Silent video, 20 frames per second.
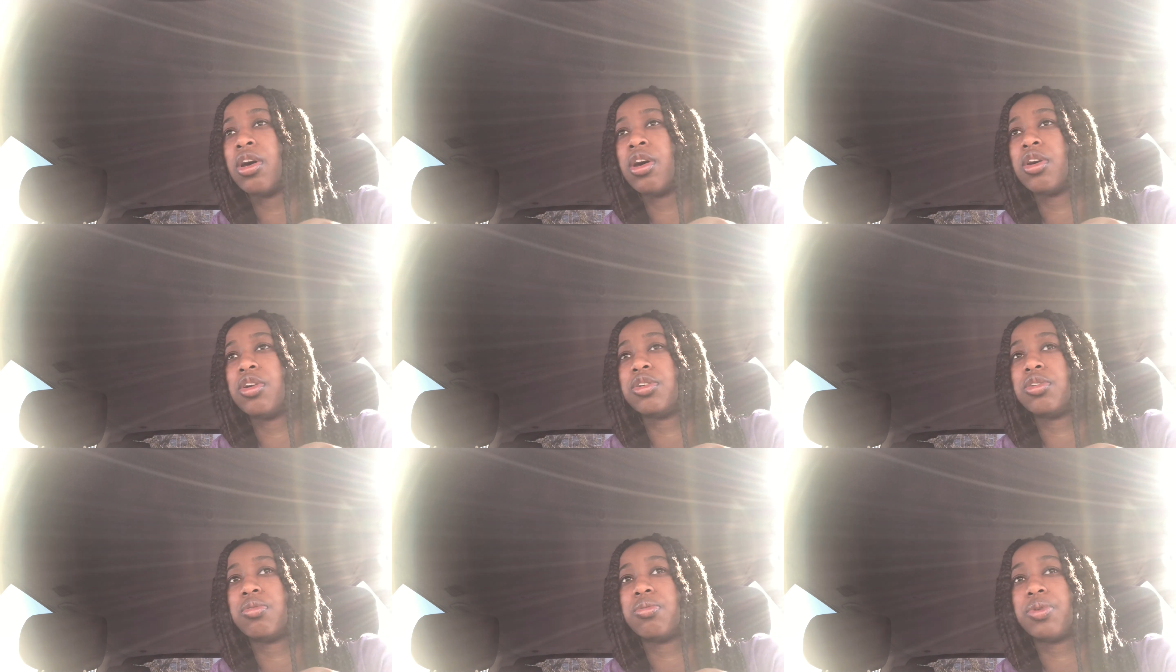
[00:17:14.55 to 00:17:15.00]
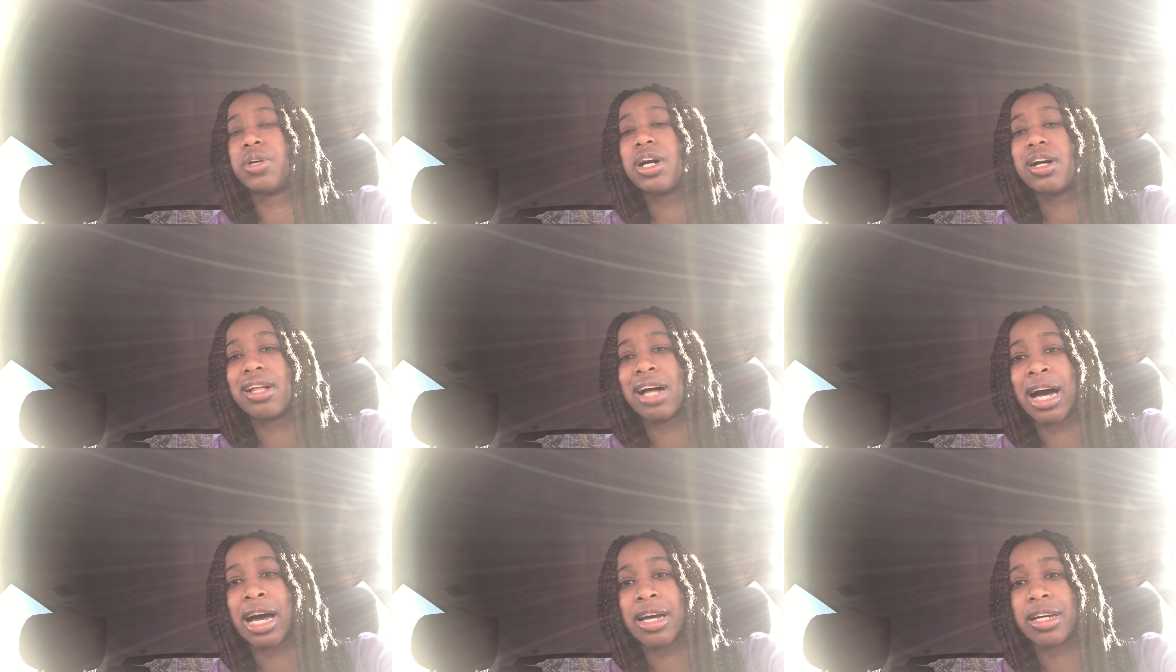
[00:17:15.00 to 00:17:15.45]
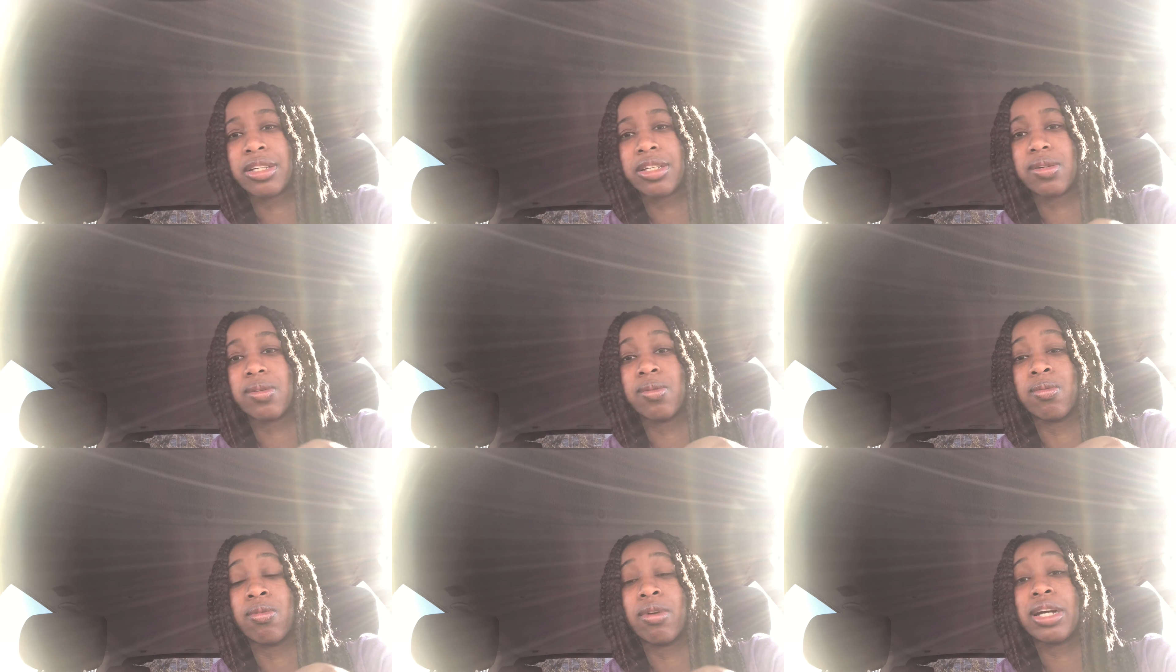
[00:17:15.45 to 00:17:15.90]
to realize
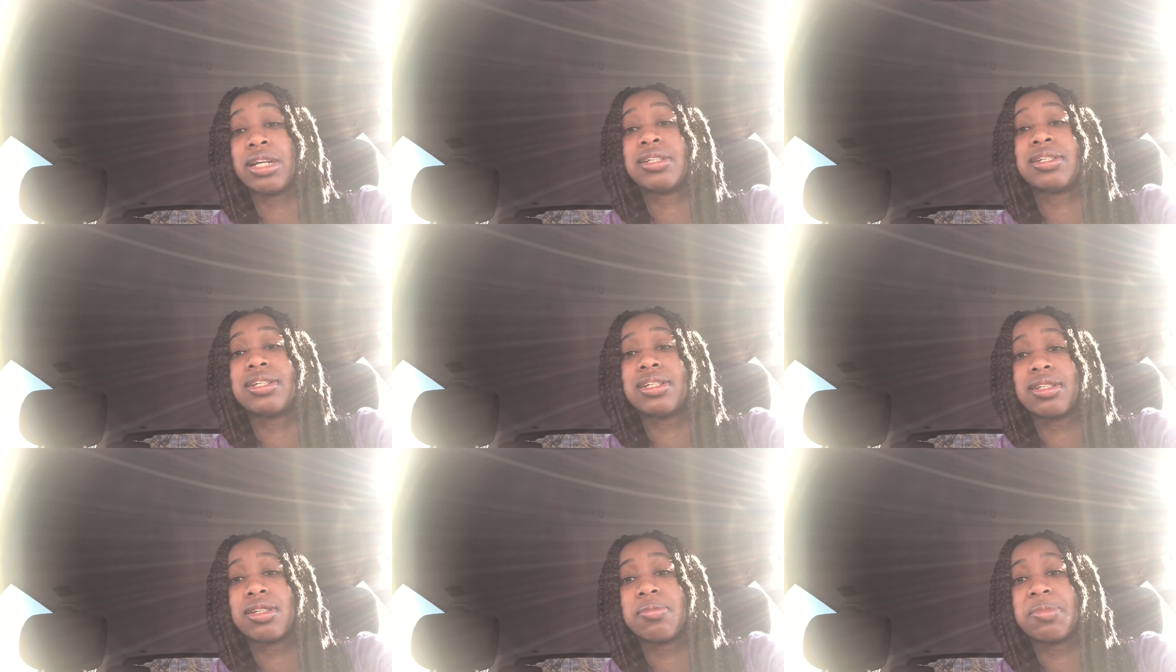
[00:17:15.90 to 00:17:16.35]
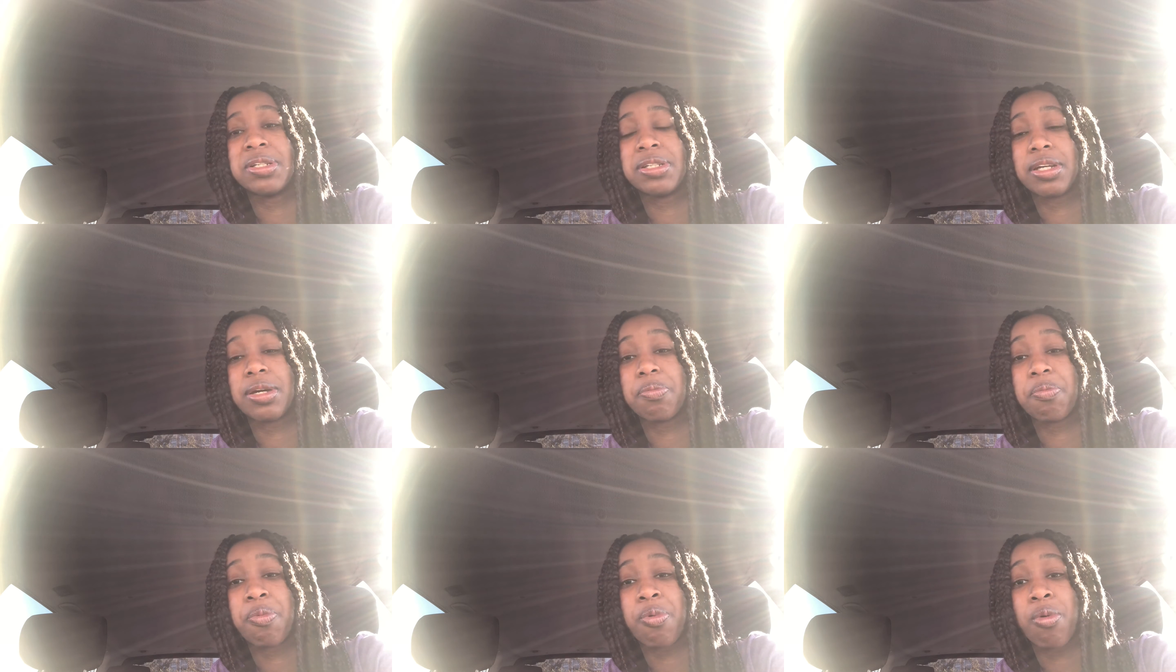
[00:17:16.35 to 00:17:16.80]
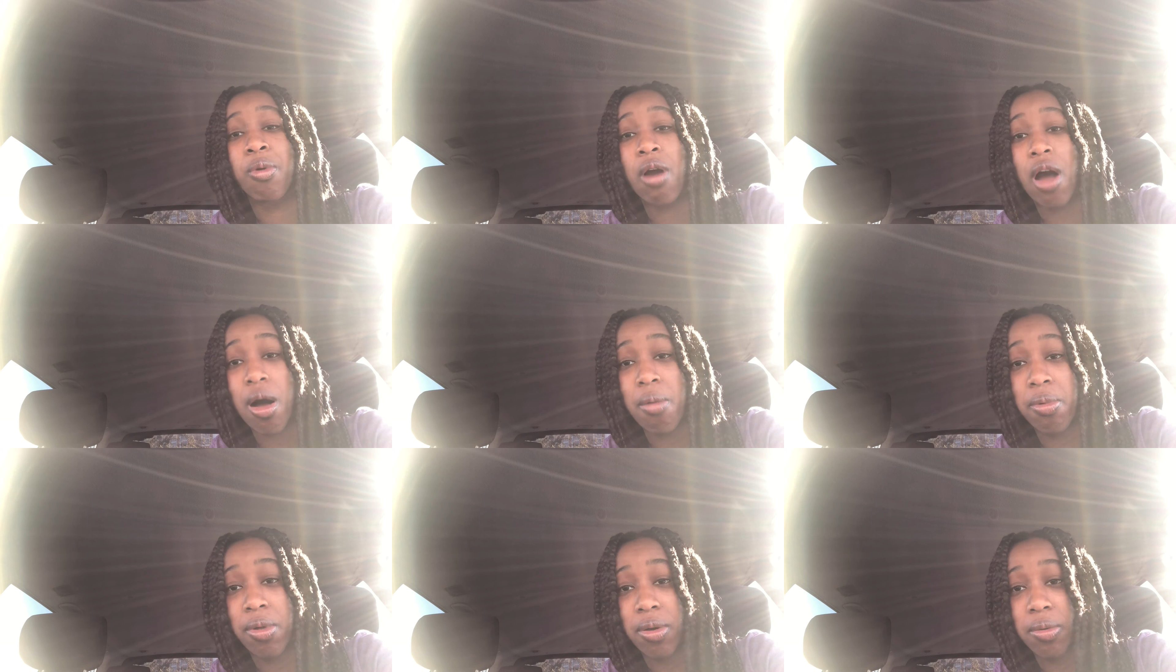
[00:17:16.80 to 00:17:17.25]
racism is a
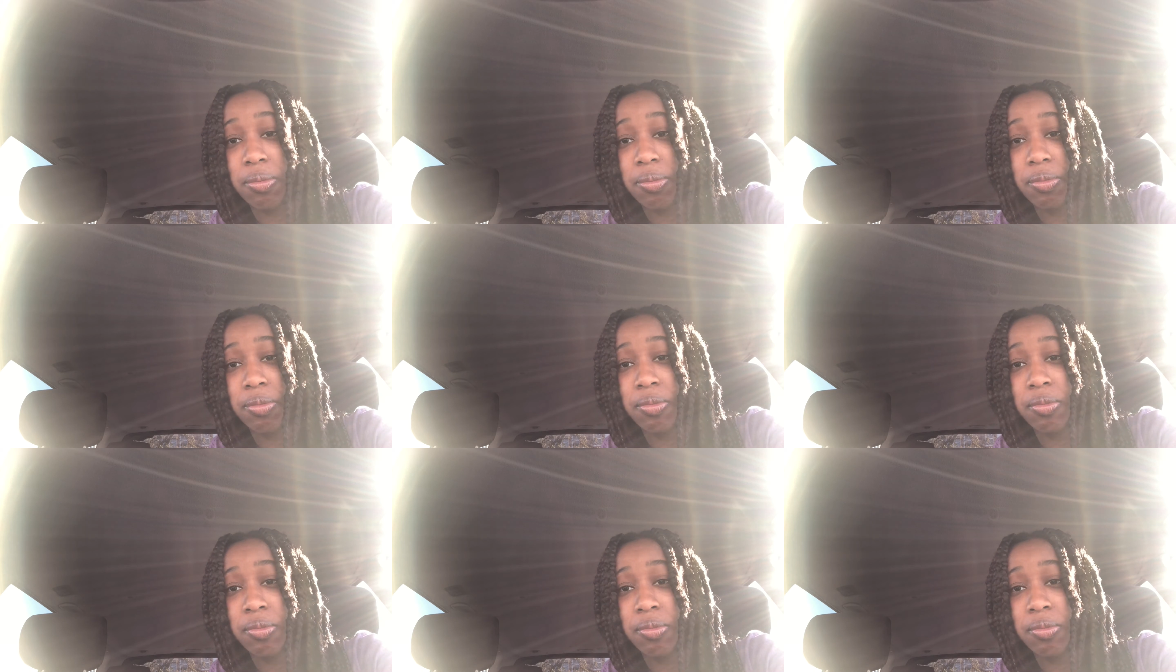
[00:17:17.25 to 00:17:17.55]
problem